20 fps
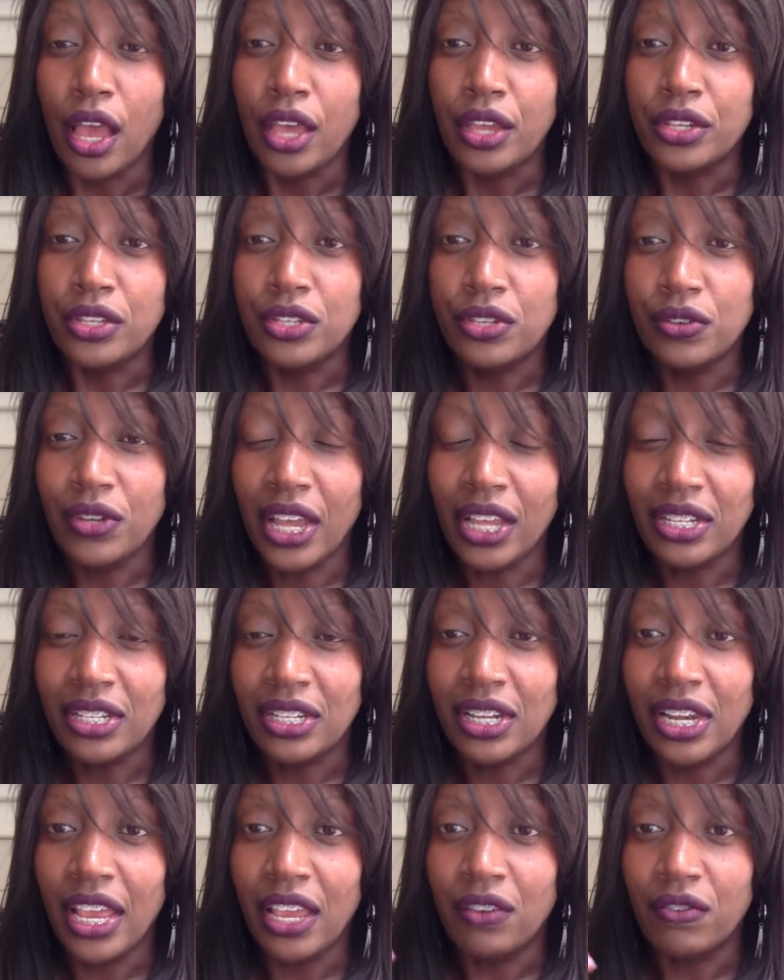Students
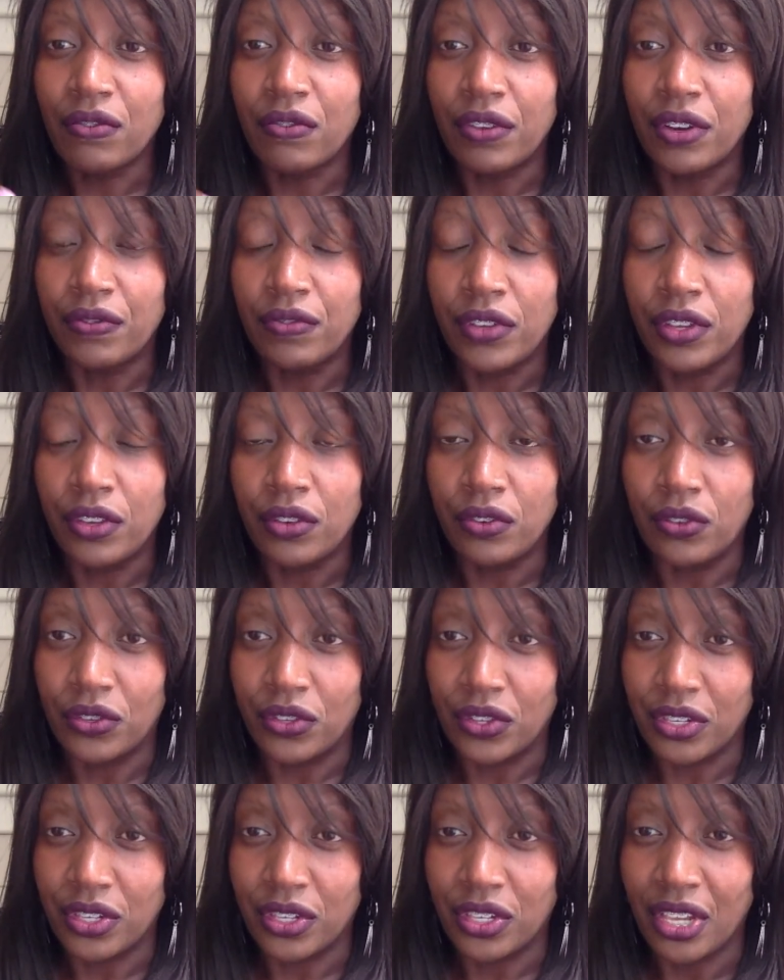leave
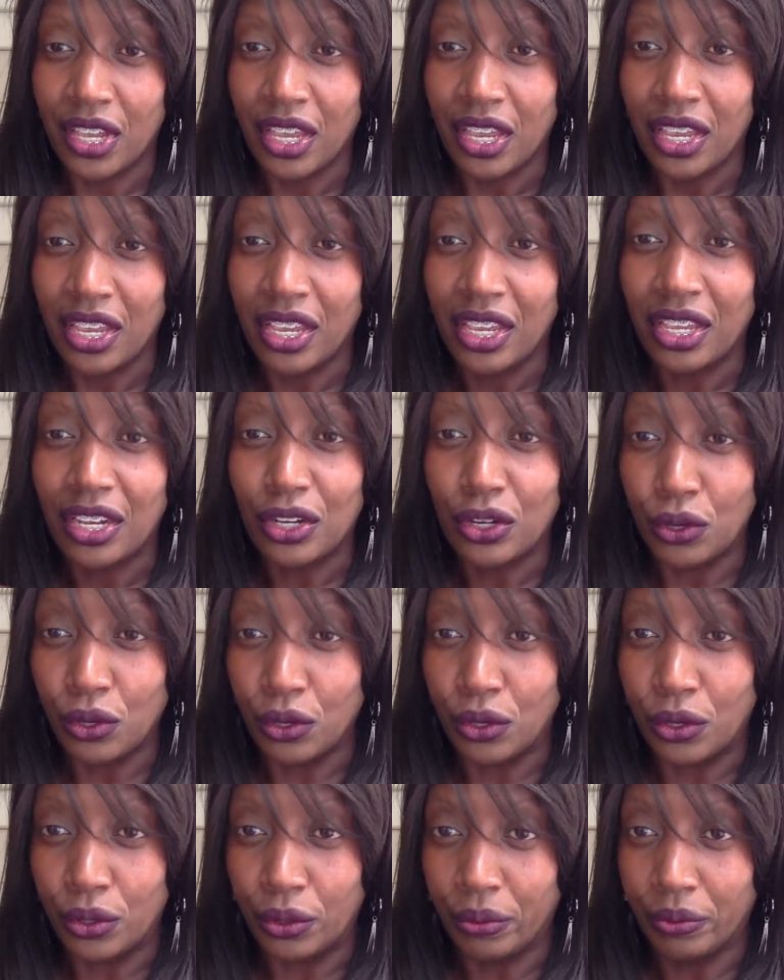reviews in
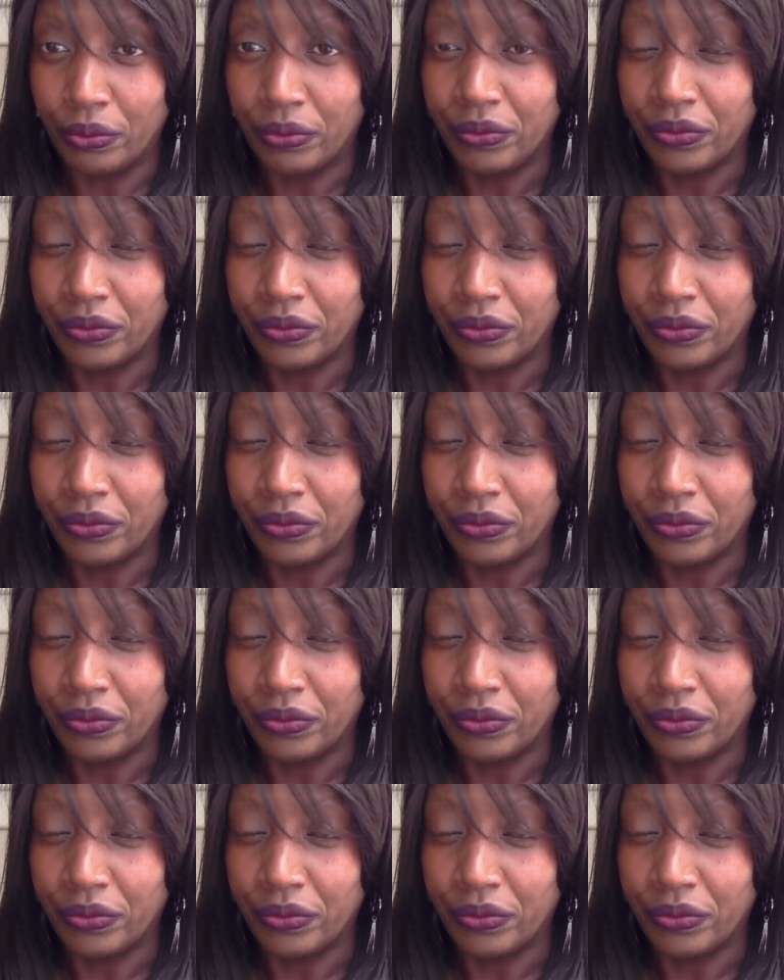Google.